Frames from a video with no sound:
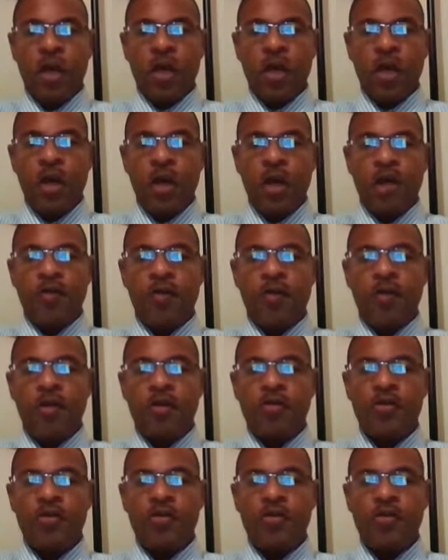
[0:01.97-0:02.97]
Hey everyone,
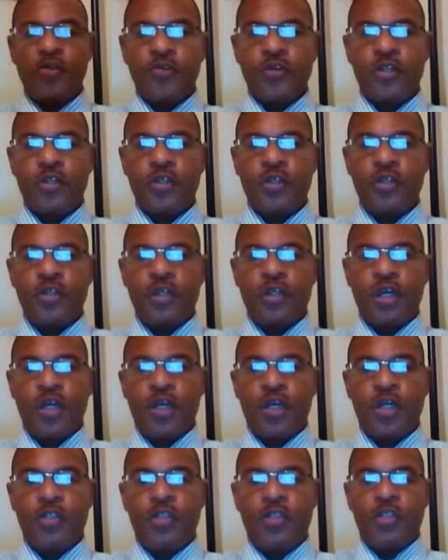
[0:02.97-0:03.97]
this is Chris,
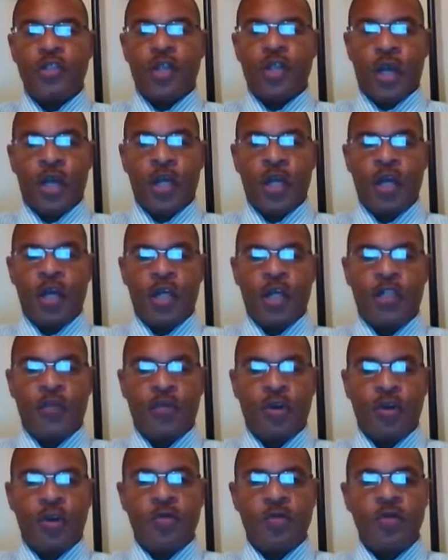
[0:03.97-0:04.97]
and tonight, as
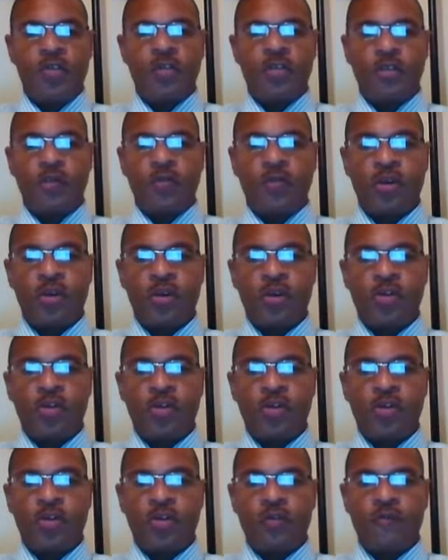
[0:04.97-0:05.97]
promised, I'm going
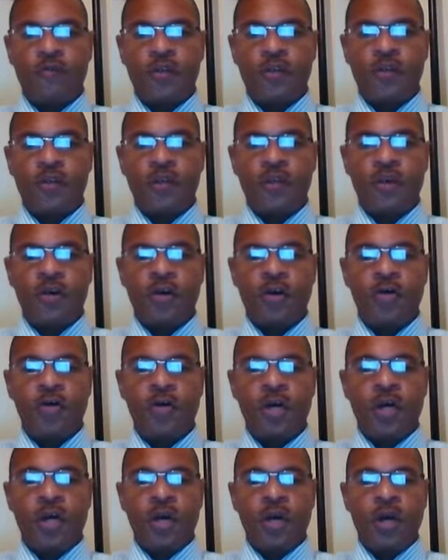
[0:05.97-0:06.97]
to do a video,